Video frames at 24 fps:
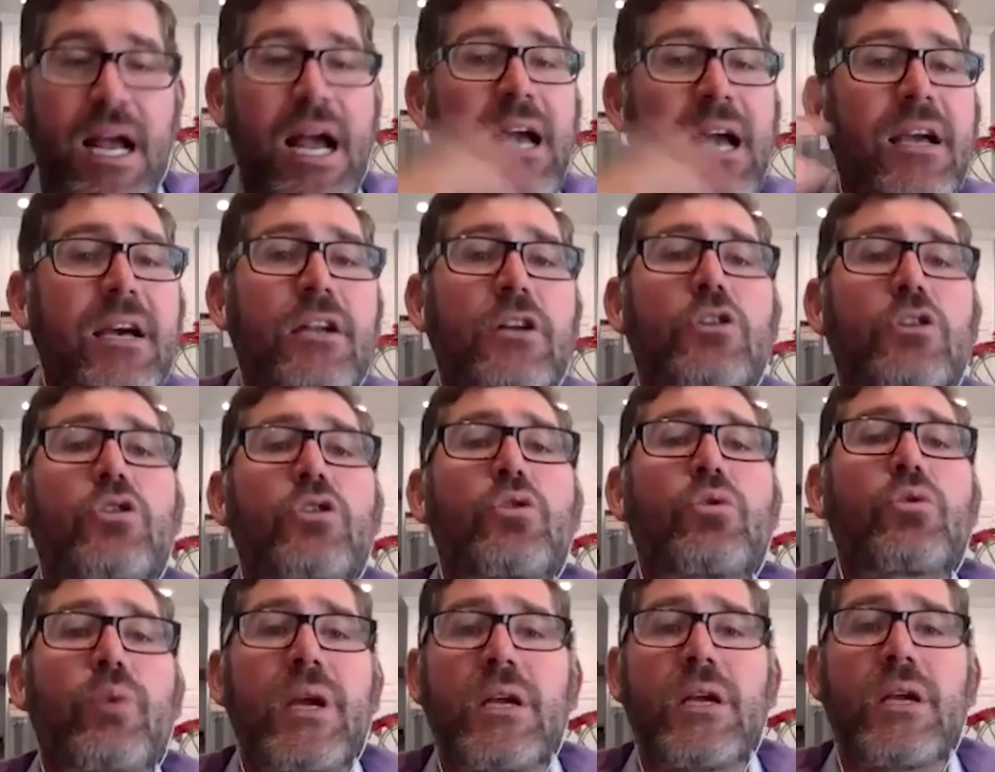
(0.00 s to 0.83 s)
I got a
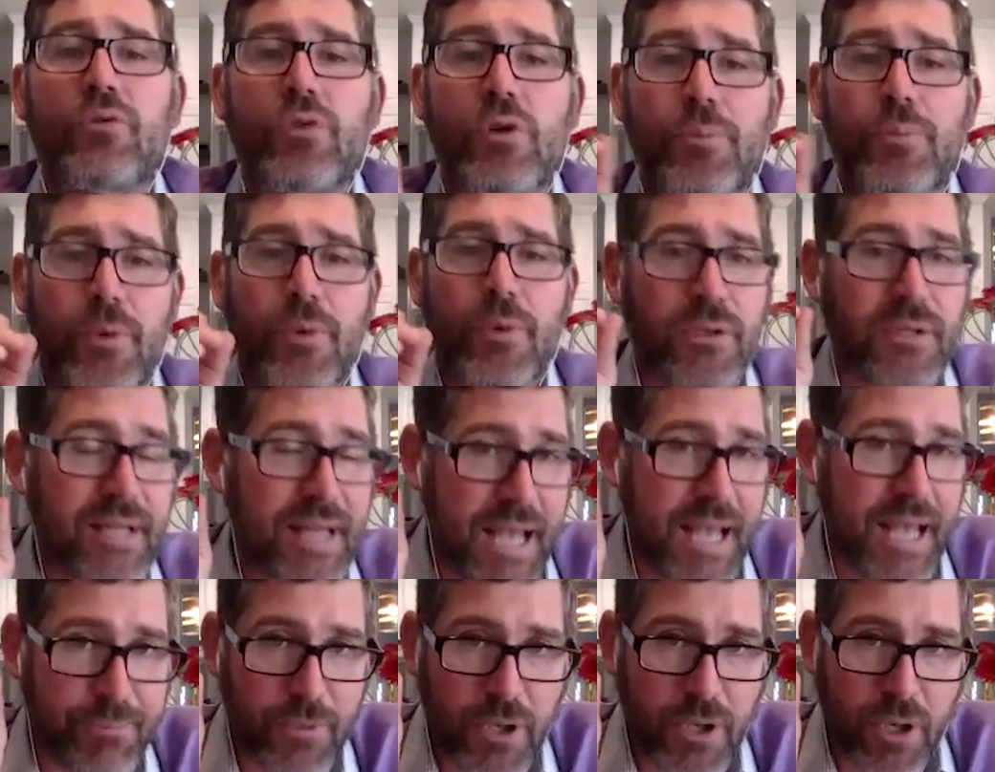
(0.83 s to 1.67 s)
great group called
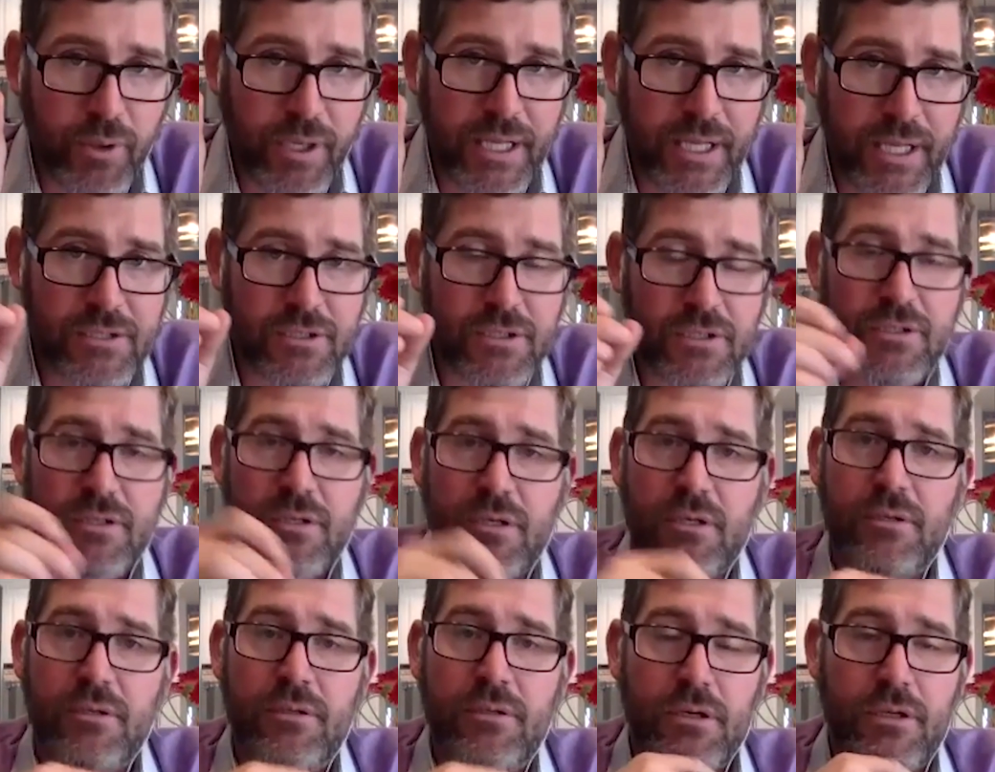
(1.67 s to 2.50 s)
Lab Coat Agents
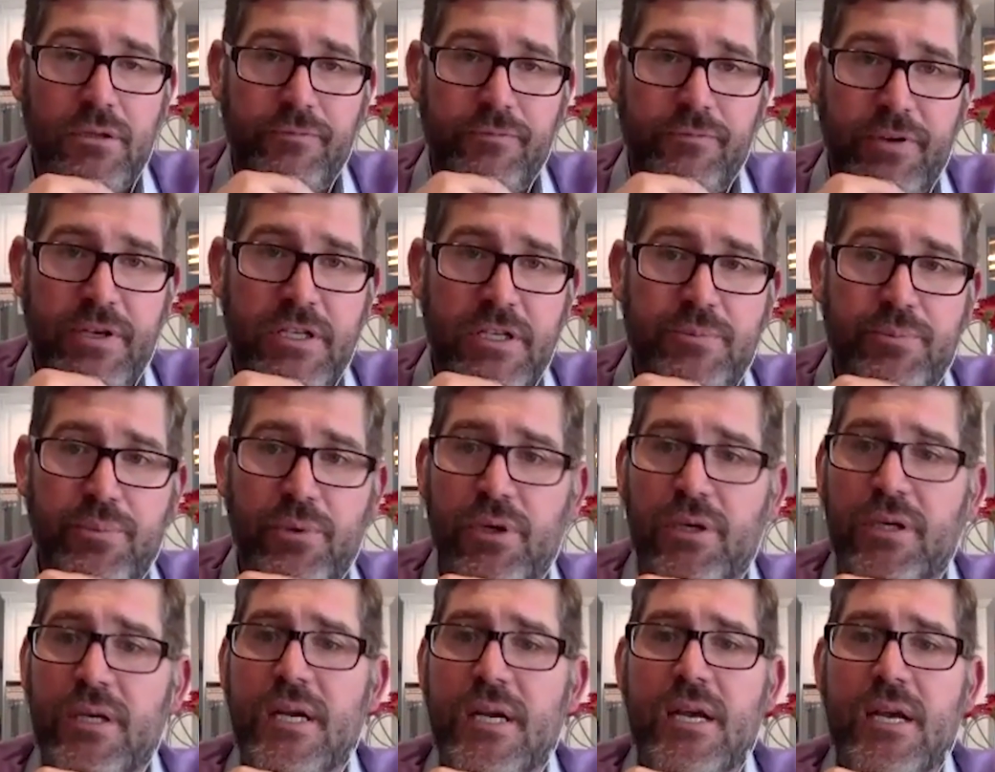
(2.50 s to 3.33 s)
on on
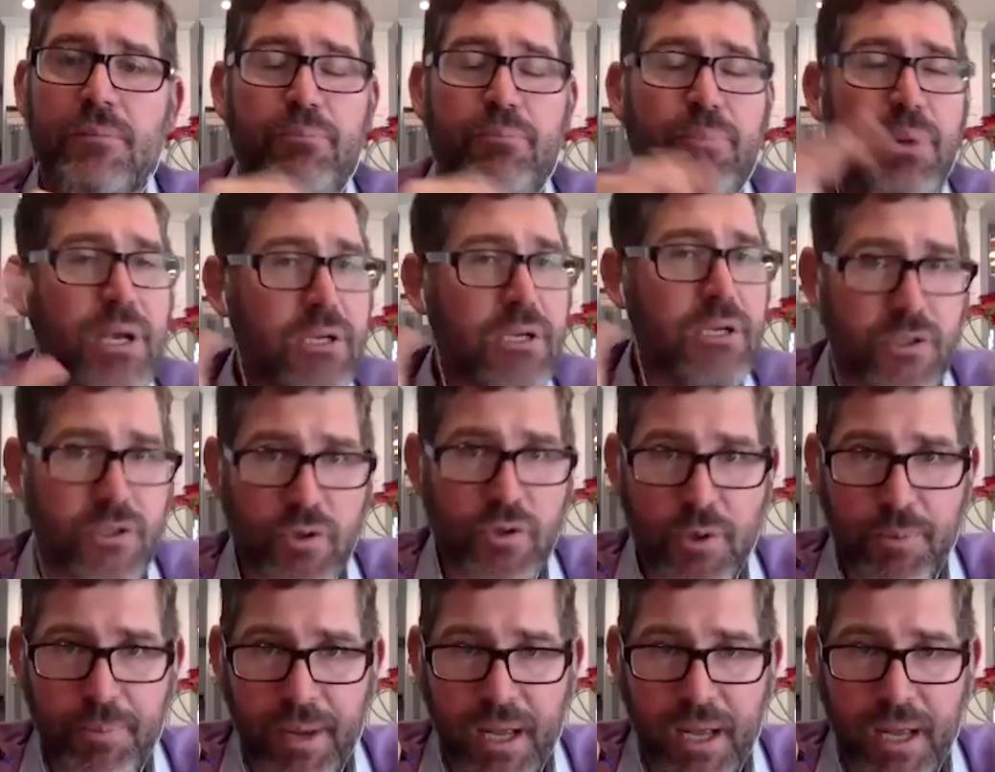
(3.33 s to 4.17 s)
Facebook, biggest
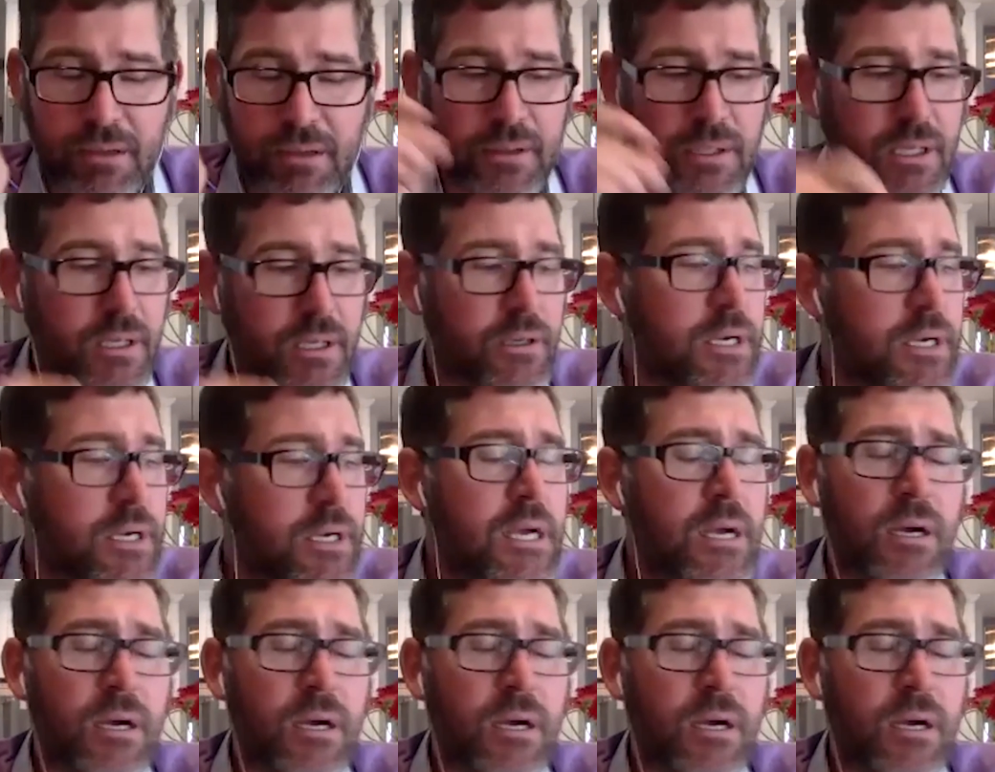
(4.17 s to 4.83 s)
group out there.